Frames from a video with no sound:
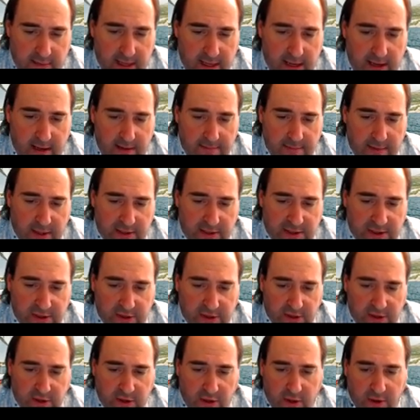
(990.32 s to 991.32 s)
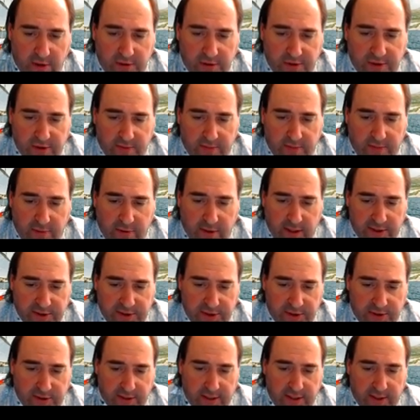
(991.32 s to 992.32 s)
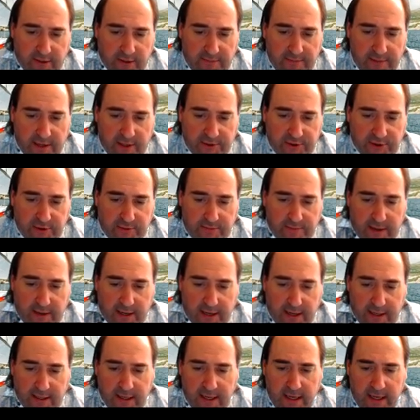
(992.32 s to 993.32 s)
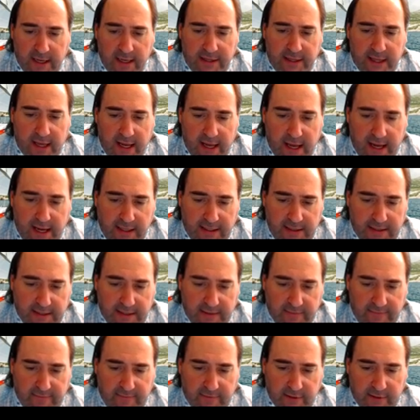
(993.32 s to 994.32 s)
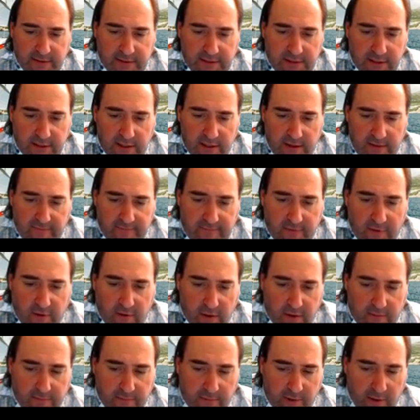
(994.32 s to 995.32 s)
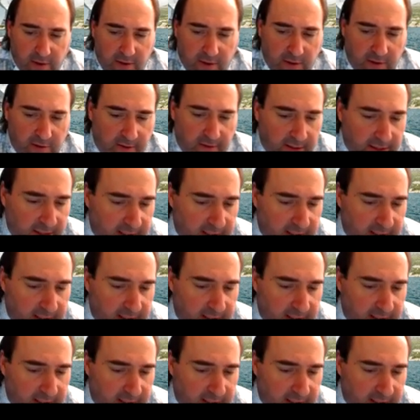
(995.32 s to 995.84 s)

a much larger pressure here measured by the height difference of our mercury